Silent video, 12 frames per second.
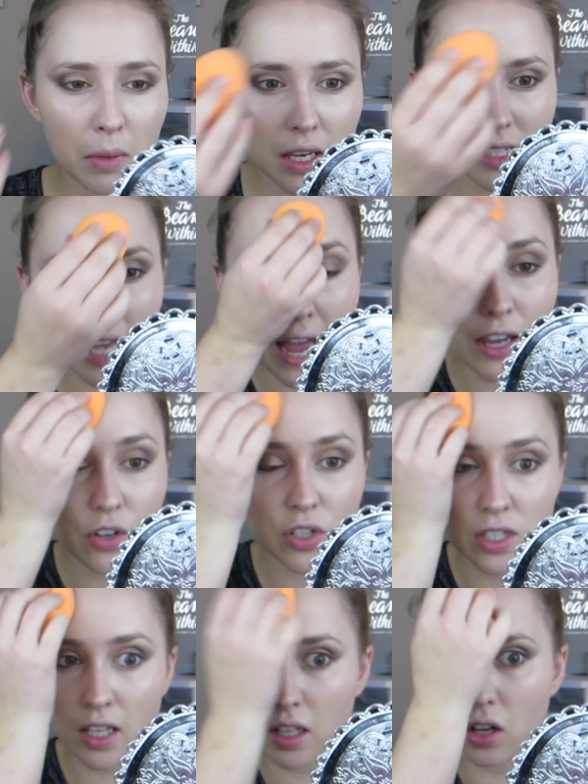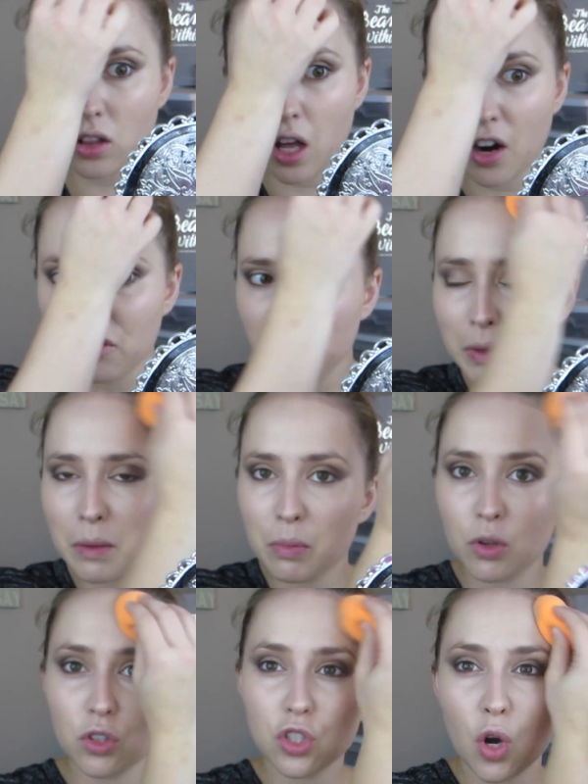because I understand that a lot of
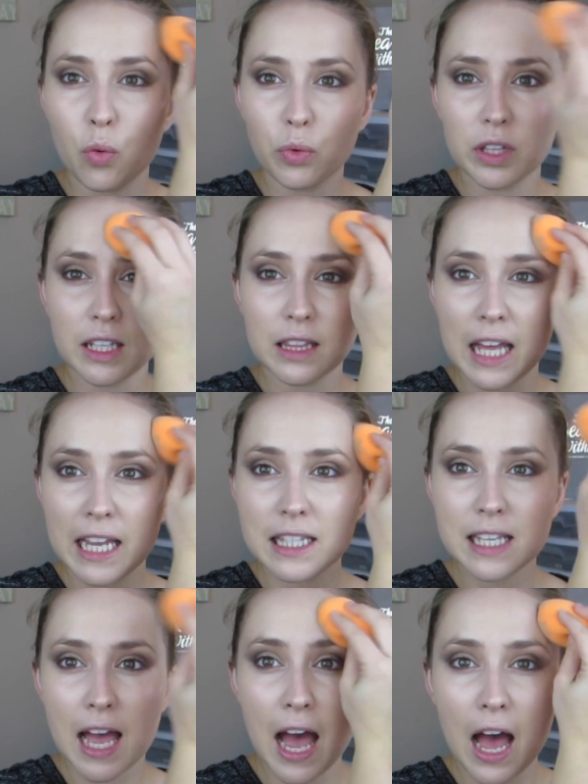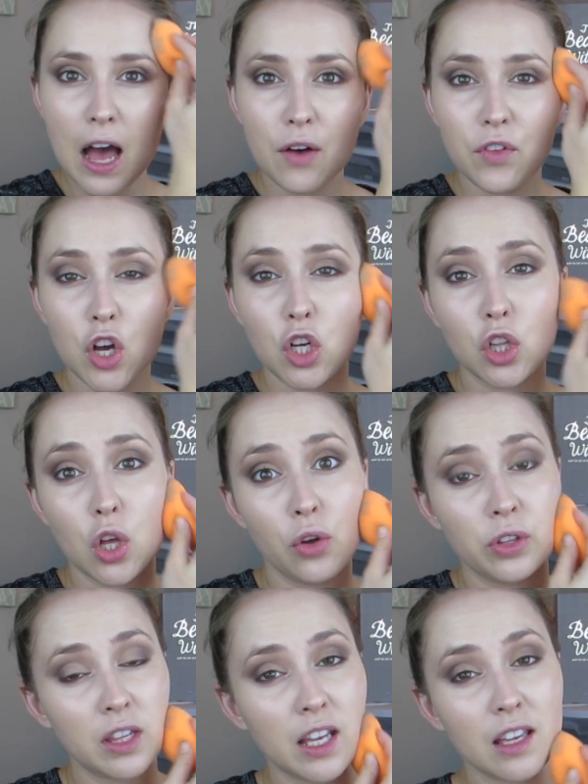people don't really like to have a glow
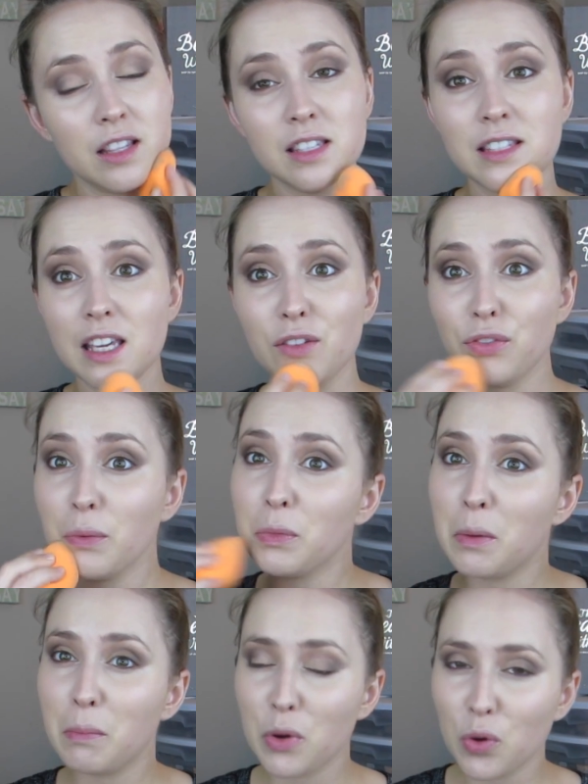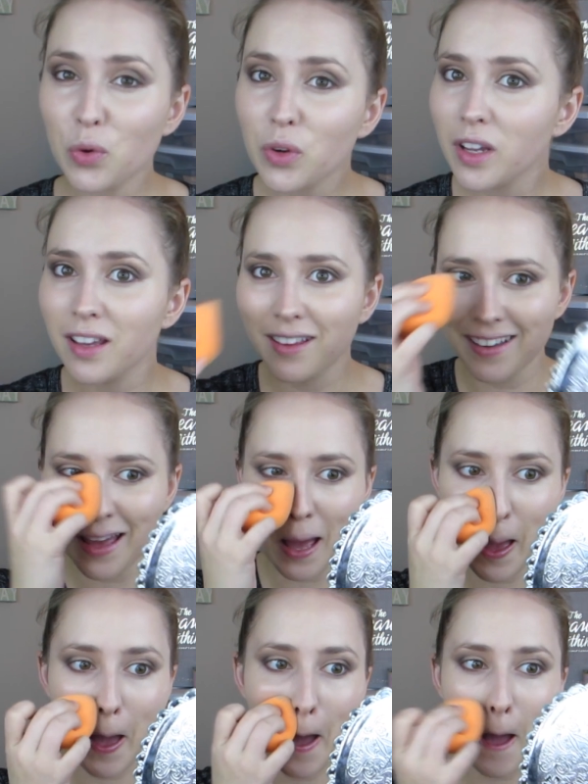that they could see from the moon.
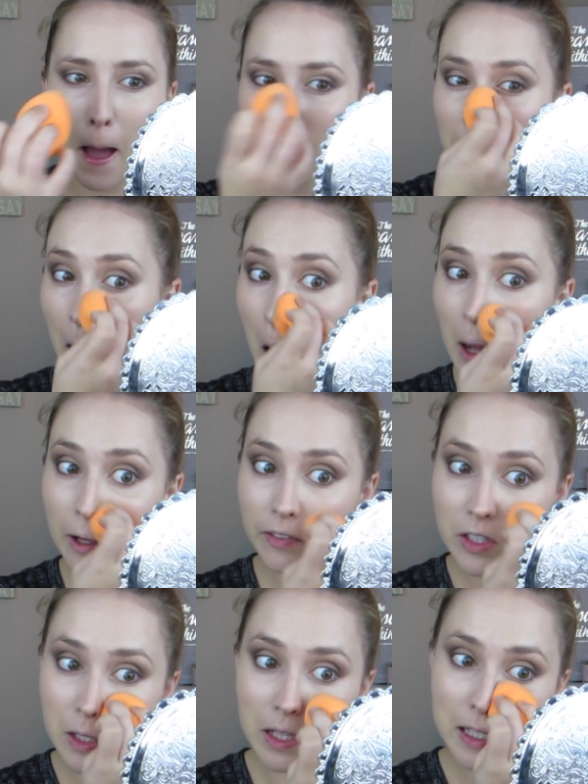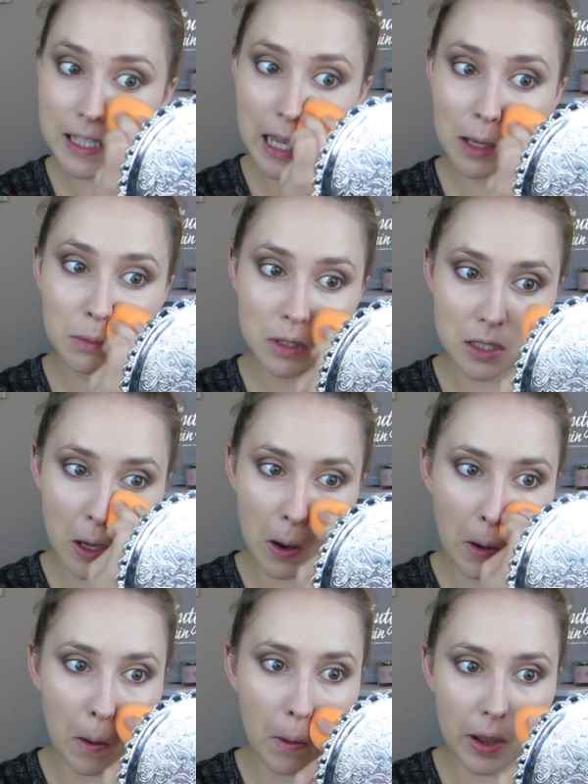Not all of us are the same,
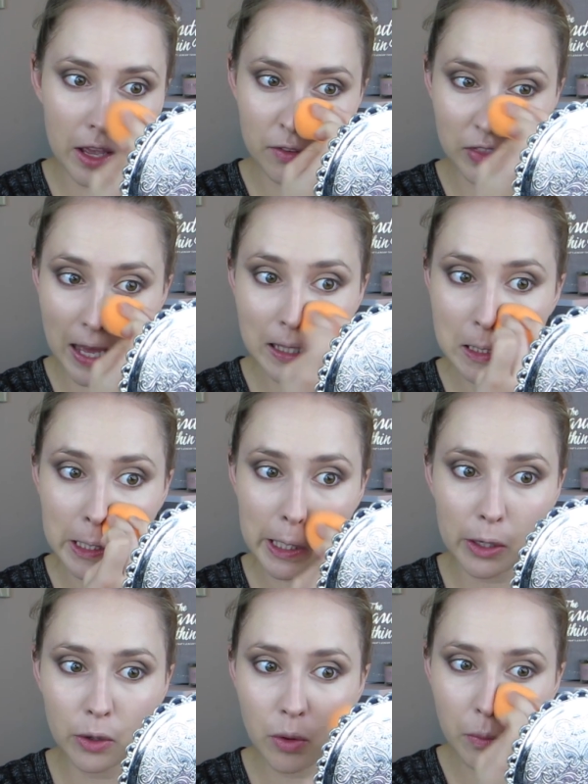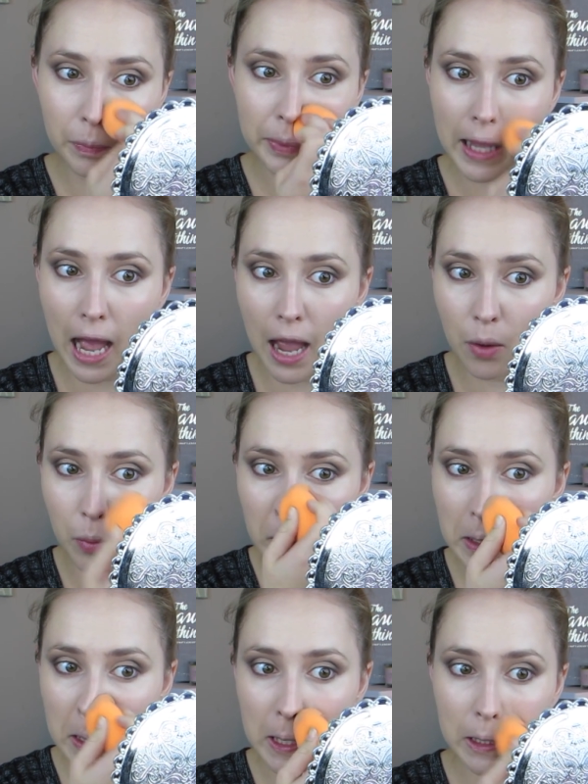so if that's you, I
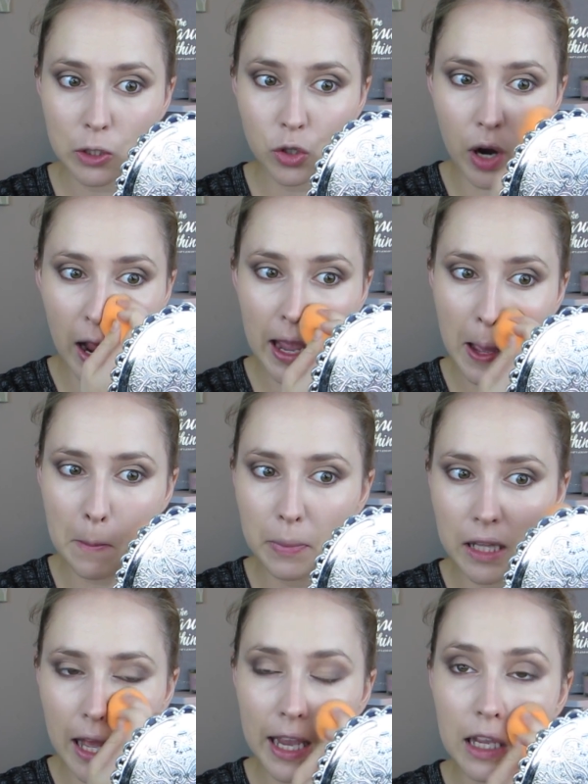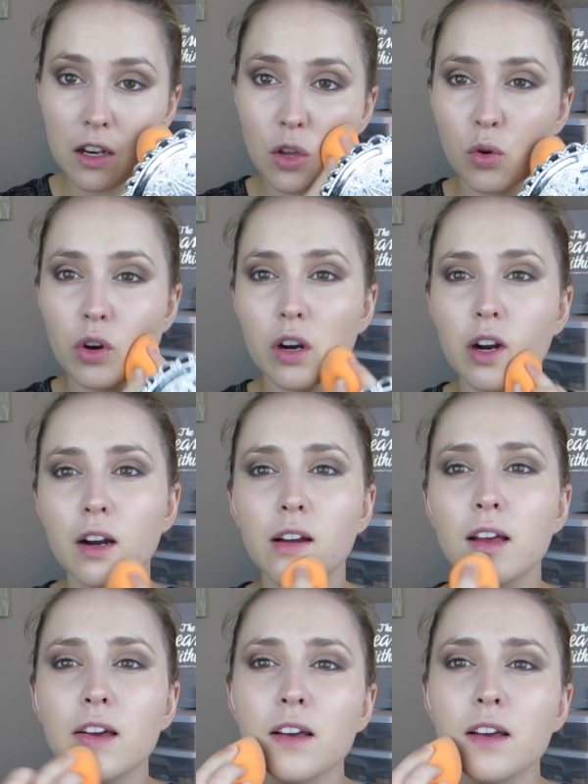would try applying your